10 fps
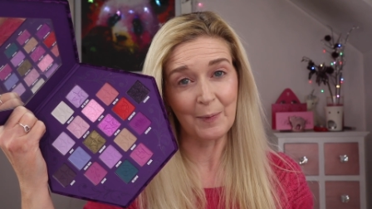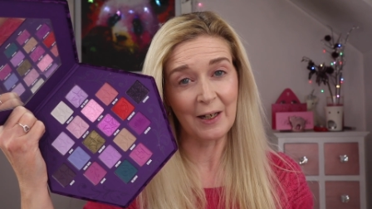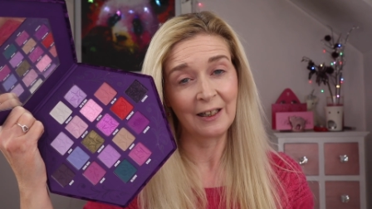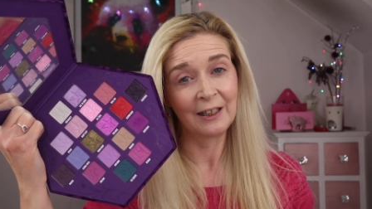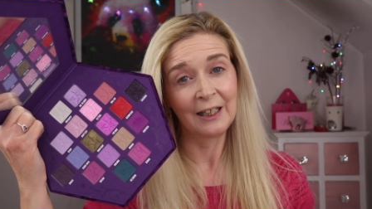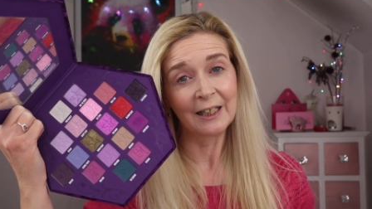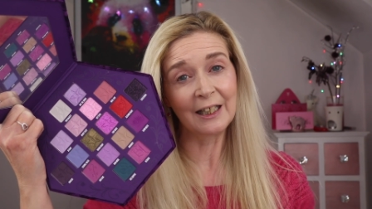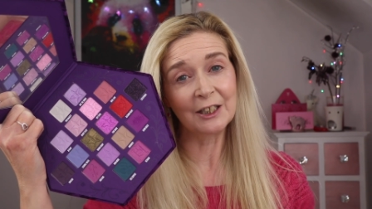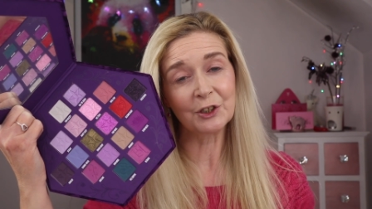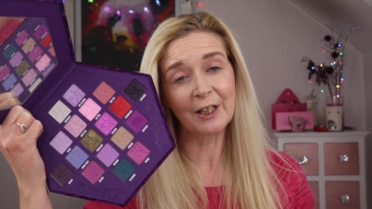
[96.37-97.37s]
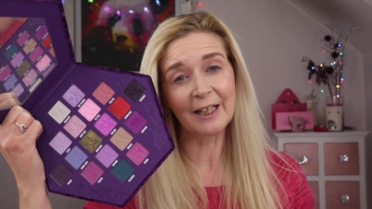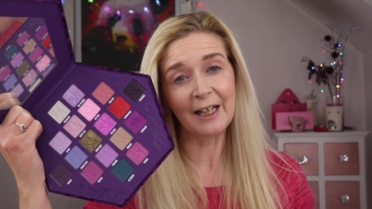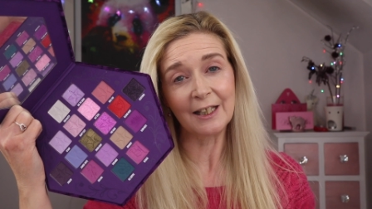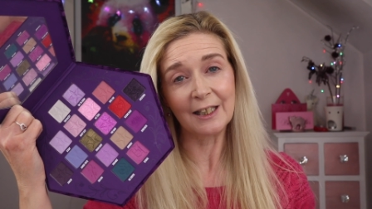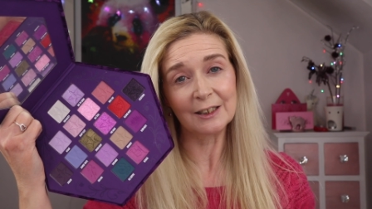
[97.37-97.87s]
But I'm going to try and
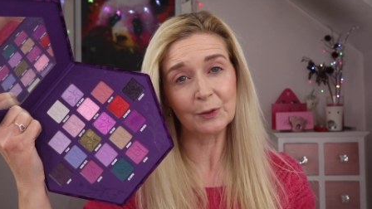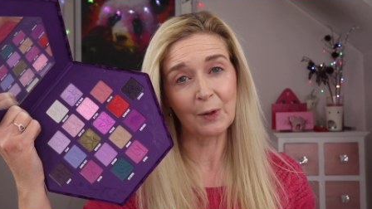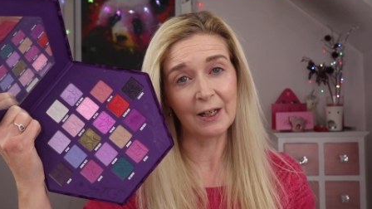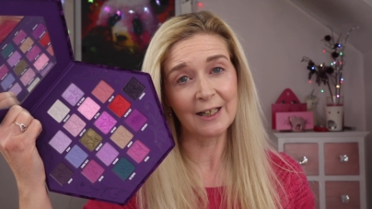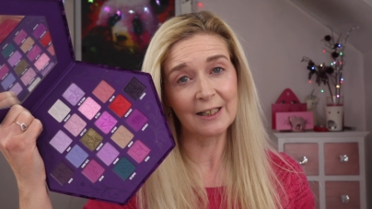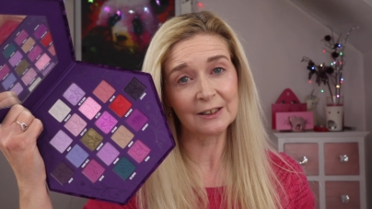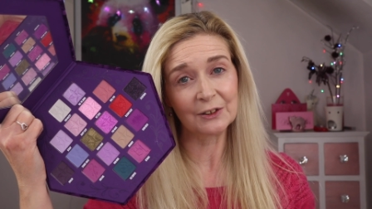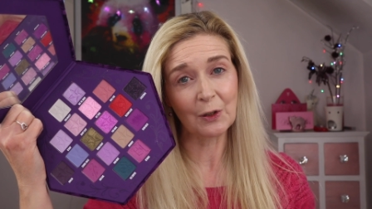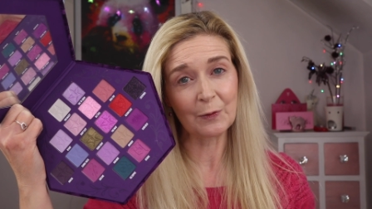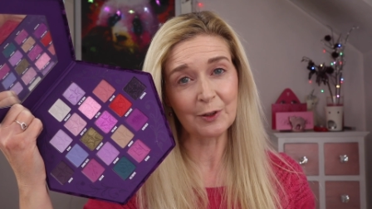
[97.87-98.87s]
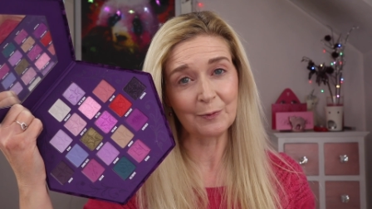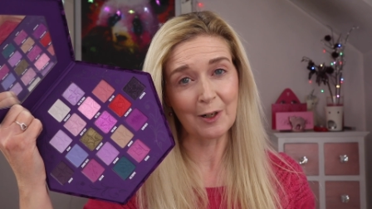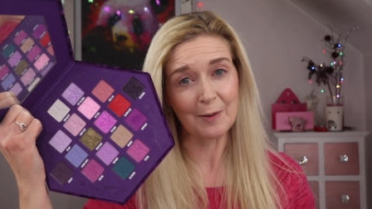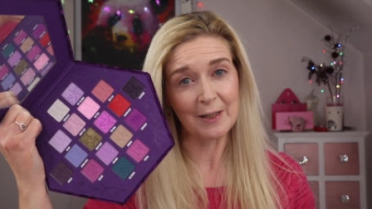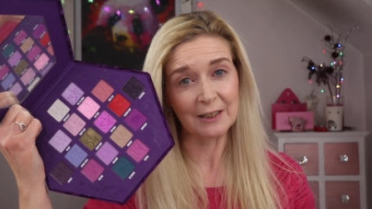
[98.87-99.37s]
keep things quite soft and
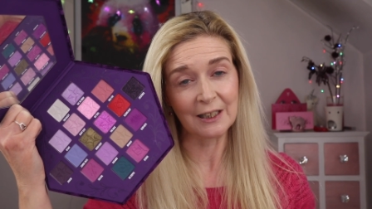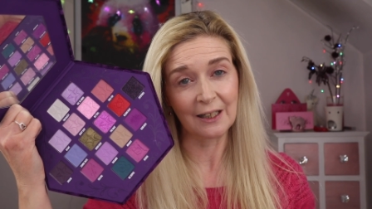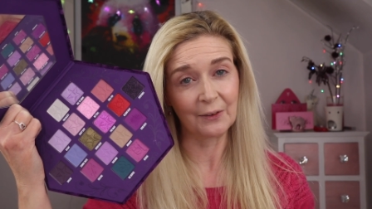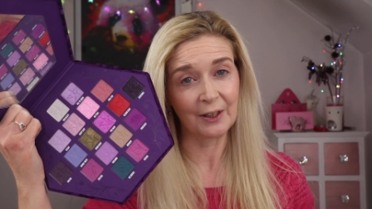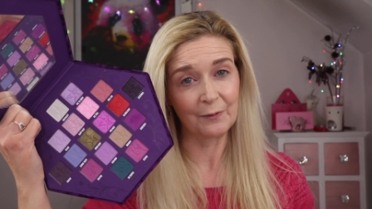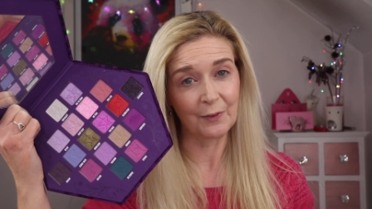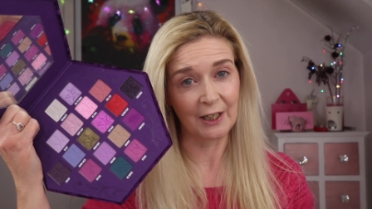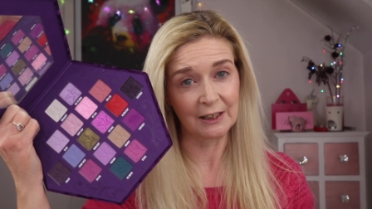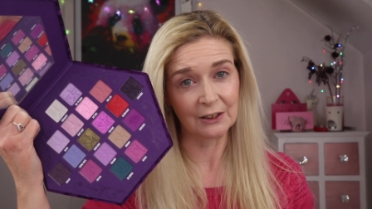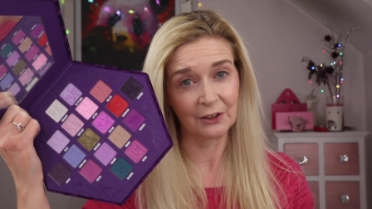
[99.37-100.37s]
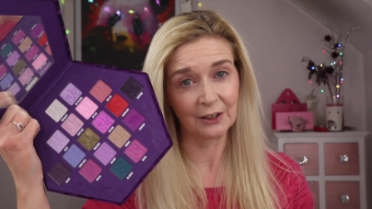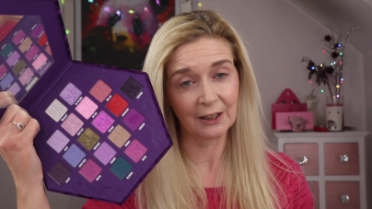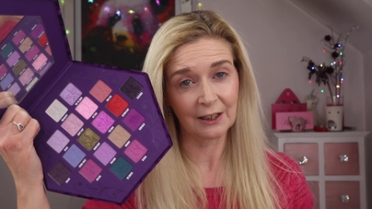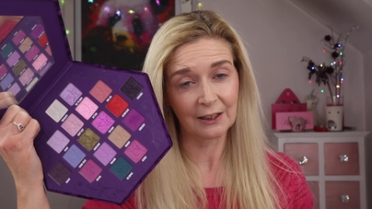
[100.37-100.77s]
romantic looking for this look.